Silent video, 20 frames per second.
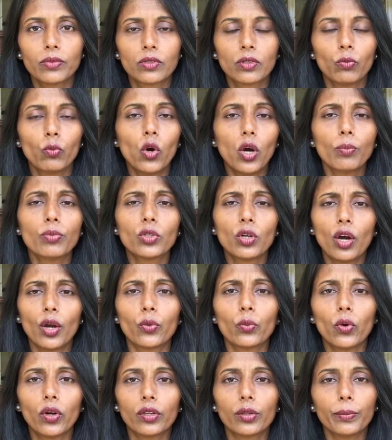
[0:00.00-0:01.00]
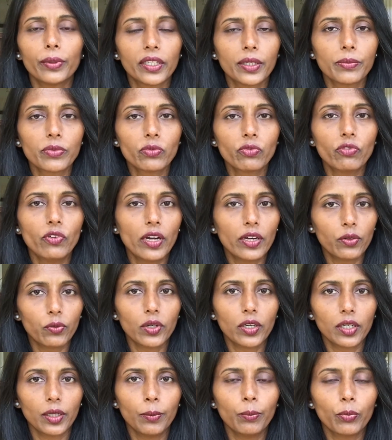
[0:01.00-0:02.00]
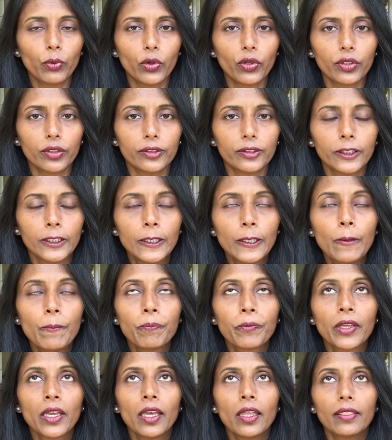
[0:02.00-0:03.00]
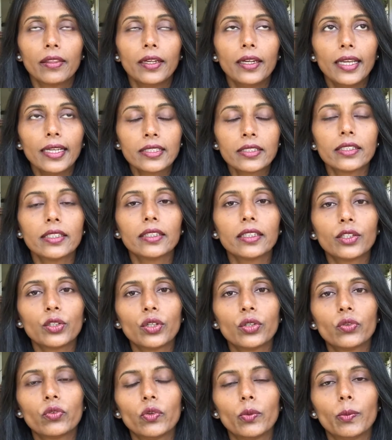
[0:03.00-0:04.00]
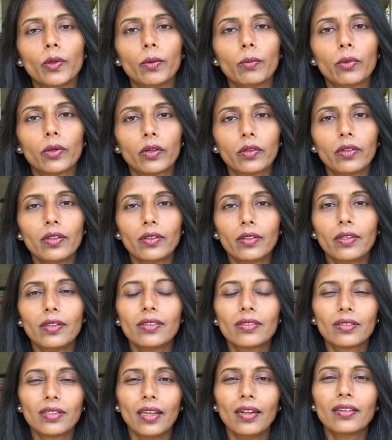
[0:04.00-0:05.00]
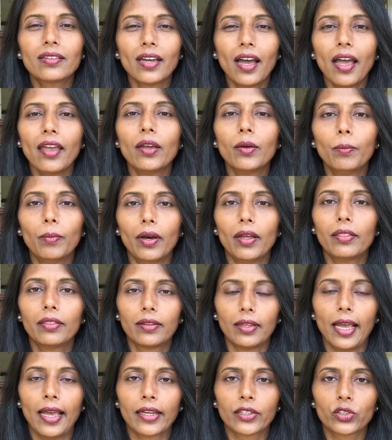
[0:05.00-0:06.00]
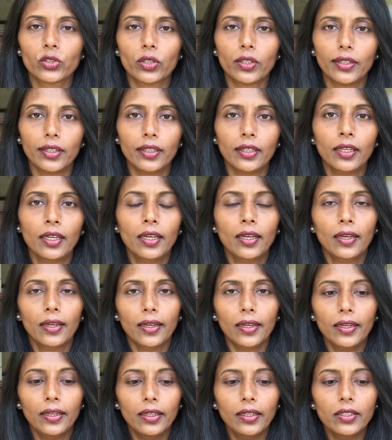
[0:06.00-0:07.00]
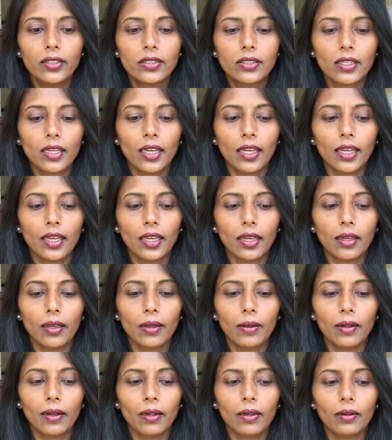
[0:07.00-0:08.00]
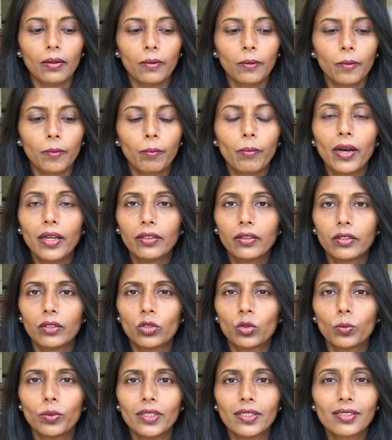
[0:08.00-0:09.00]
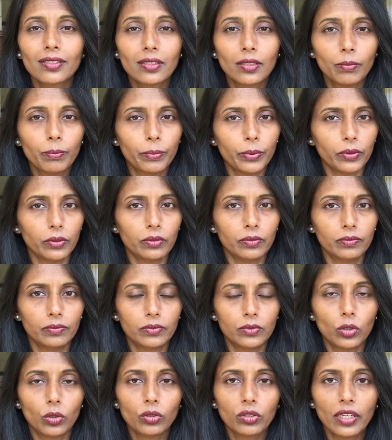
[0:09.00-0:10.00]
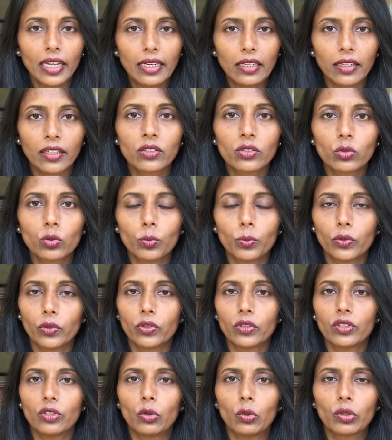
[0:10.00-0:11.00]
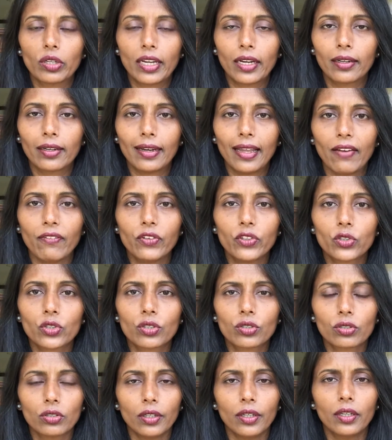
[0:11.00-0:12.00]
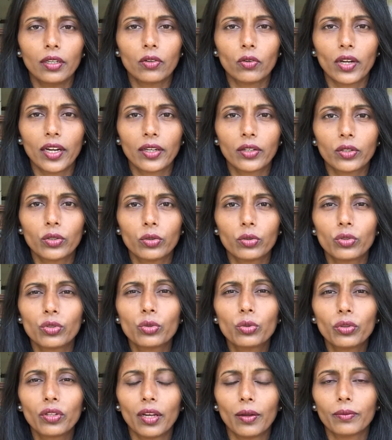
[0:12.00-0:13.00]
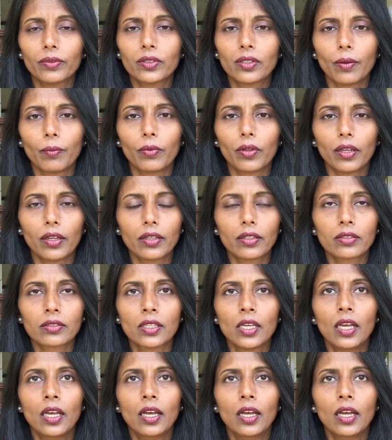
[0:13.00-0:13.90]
warm to hot water becomes very, very important. The next thing that you have to remember, that this entire month actually is a month to be simple. Don't get exuberant, don't get lavish in trying to do some things,